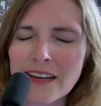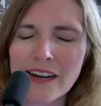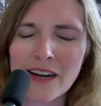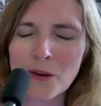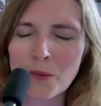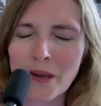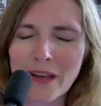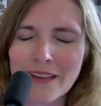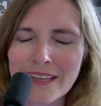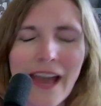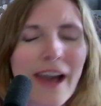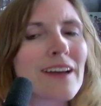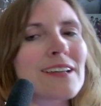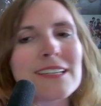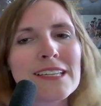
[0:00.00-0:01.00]
Okay, yeah,
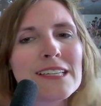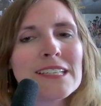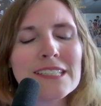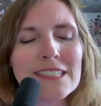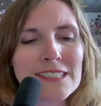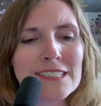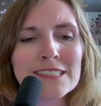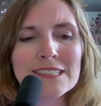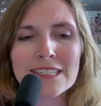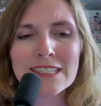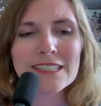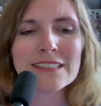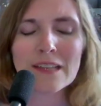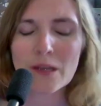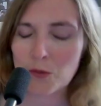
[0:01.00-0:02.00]
he he
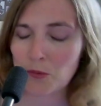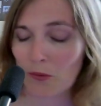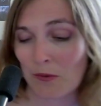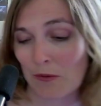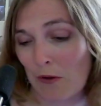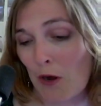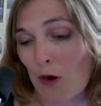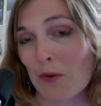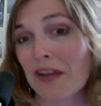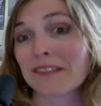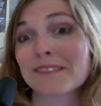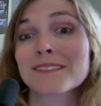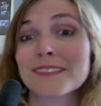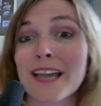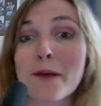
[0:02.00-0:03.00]
he. Oh, all right,
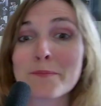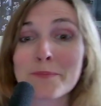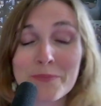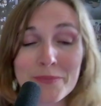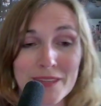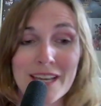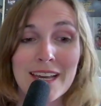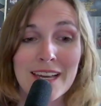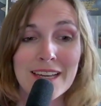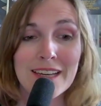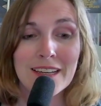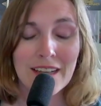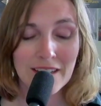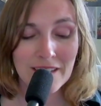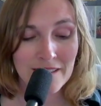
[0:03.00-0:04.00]
yeah.
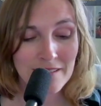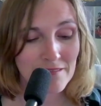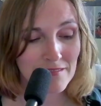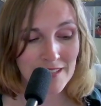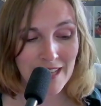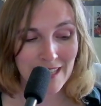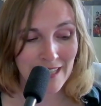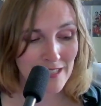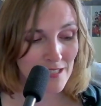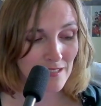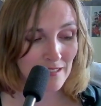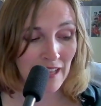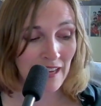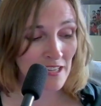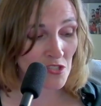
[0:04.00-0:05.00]
Uh huh. That is
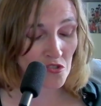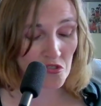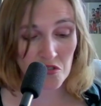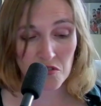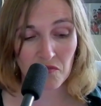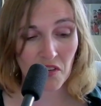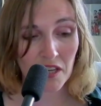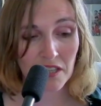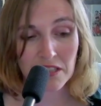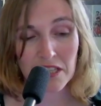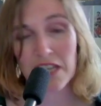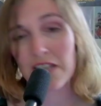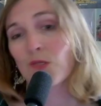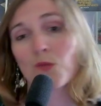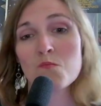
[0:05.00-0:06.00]
that is just fine.
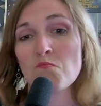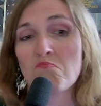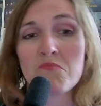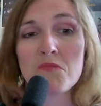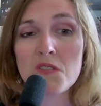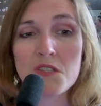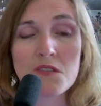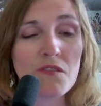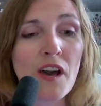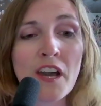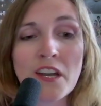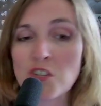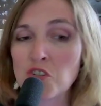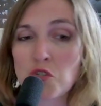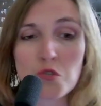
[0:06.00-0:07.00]
That is it's
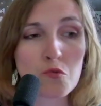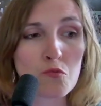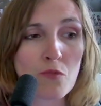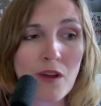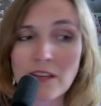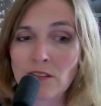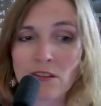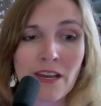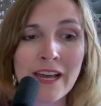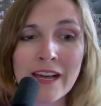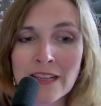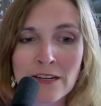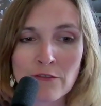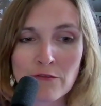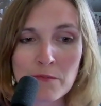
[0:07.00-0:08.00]
fine. Just rake the hell
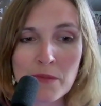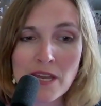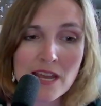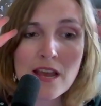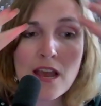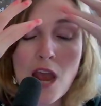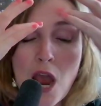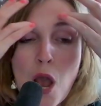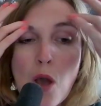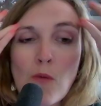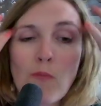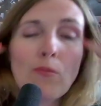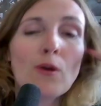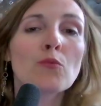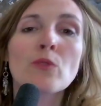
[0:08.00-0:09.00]
out of me,
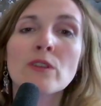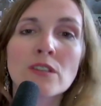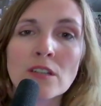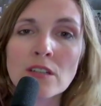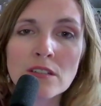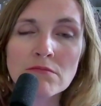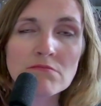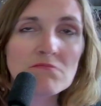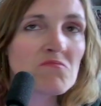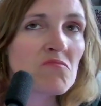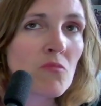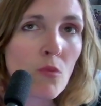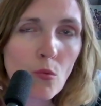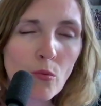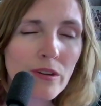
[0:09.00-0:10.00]
but we're good.
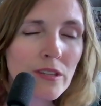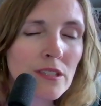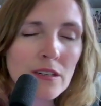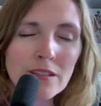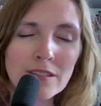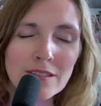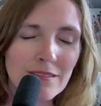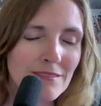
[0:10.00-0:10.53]
We're good.